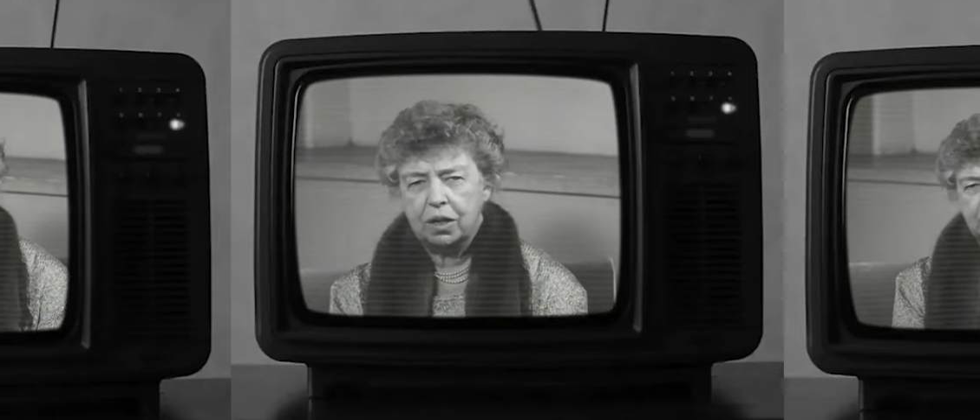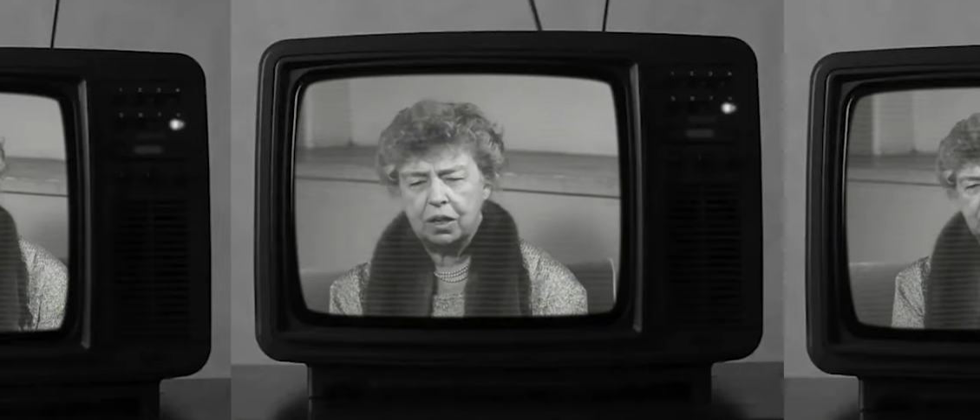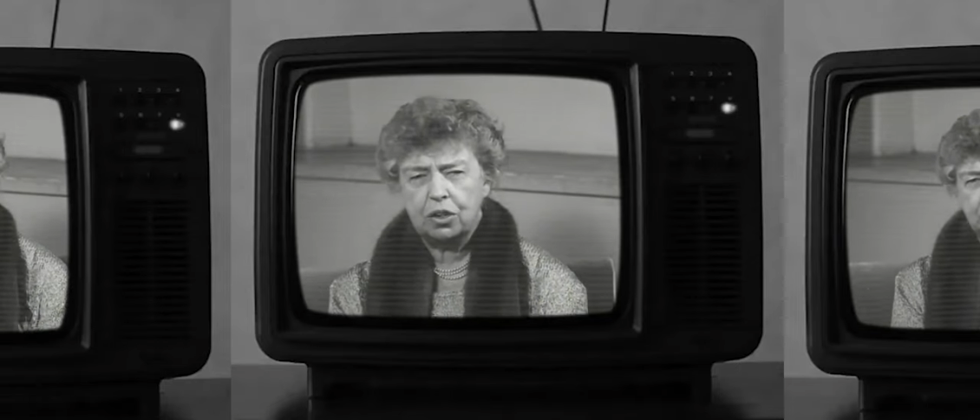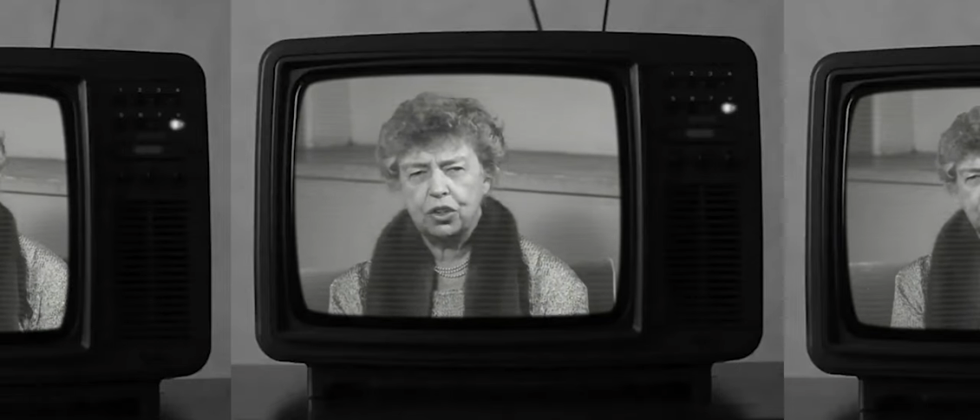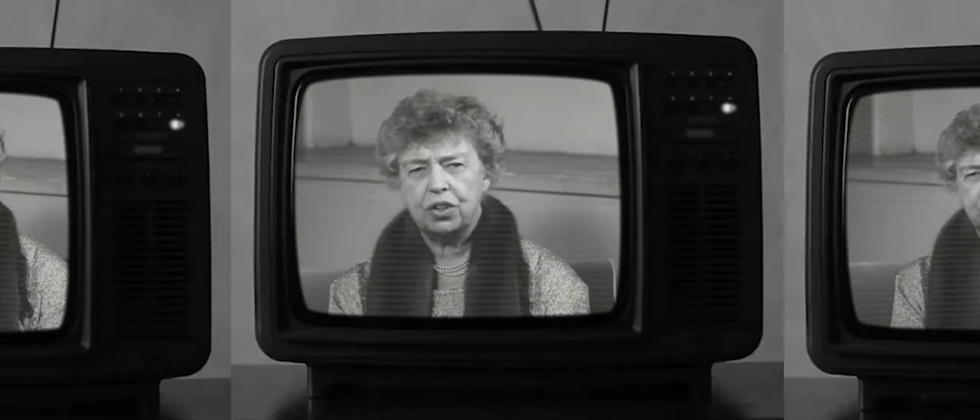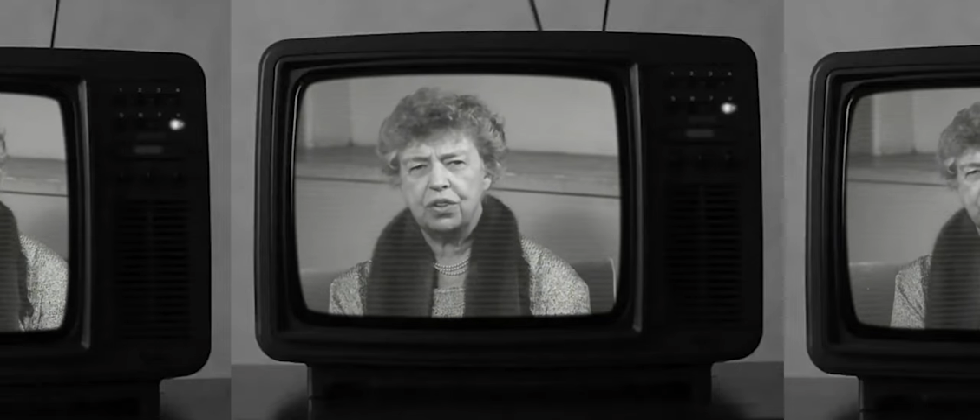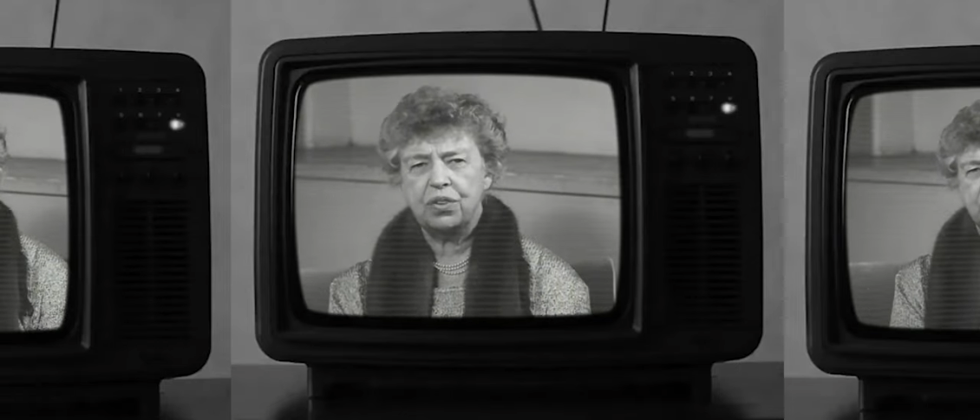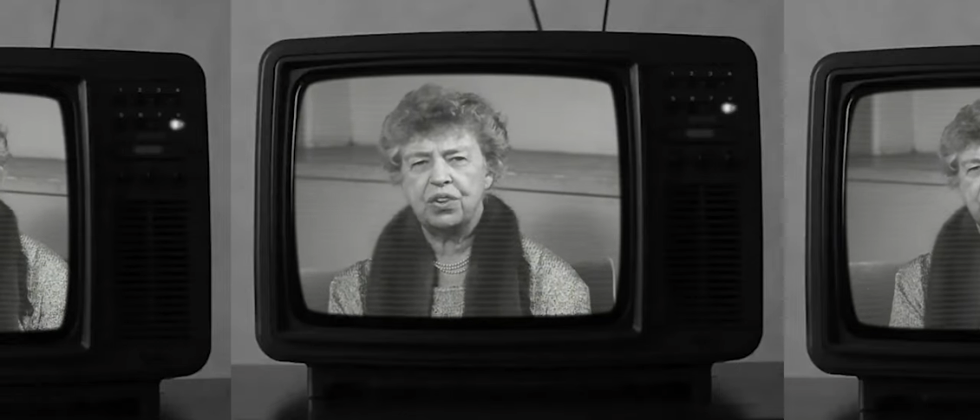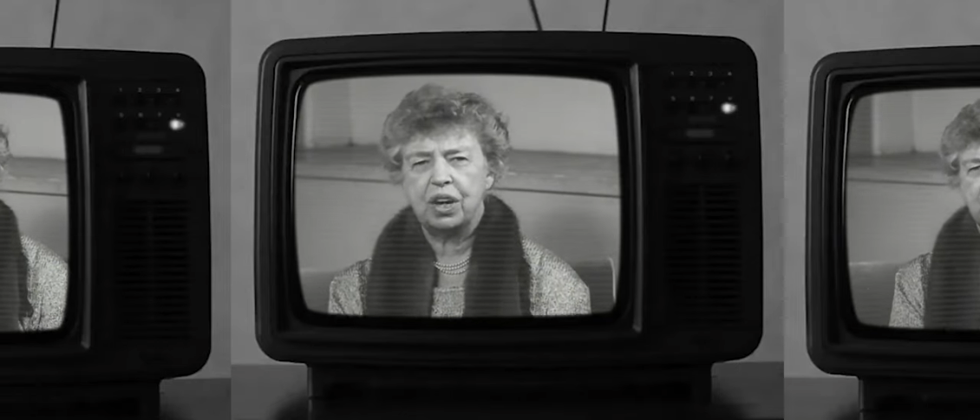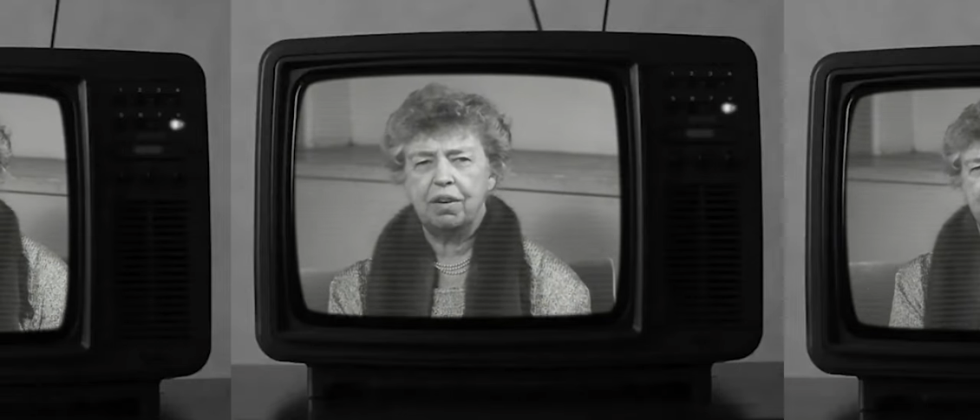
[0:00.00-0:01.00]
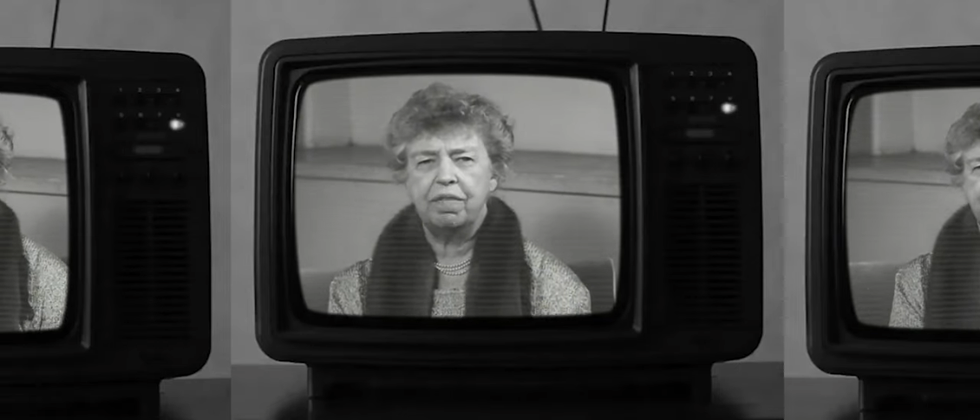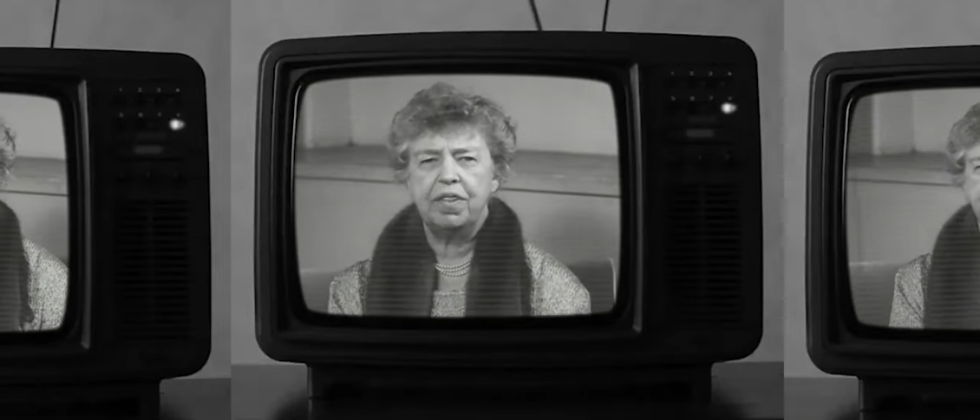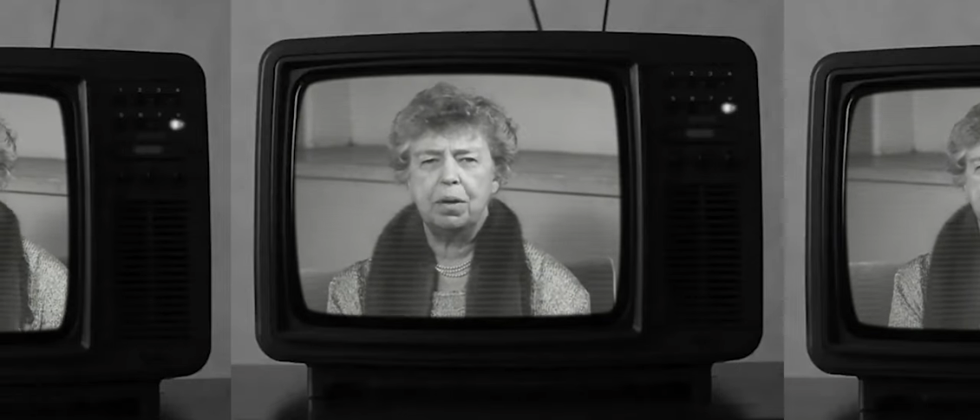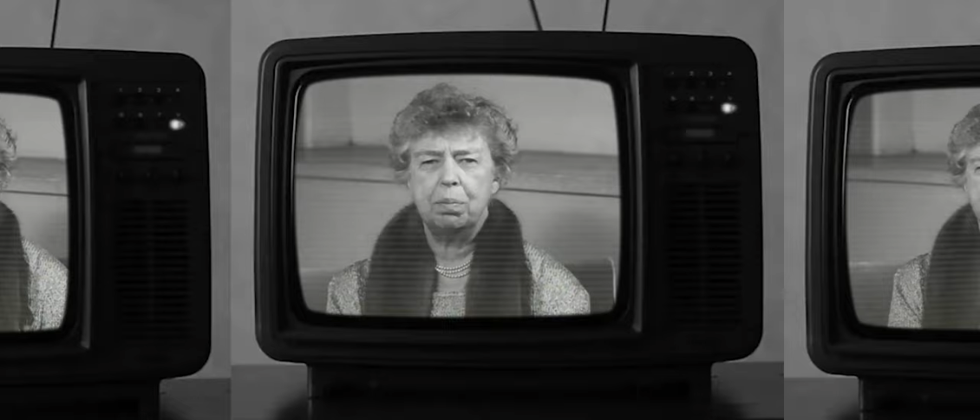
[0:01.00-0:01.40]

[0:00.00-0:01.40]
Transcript: conscious of the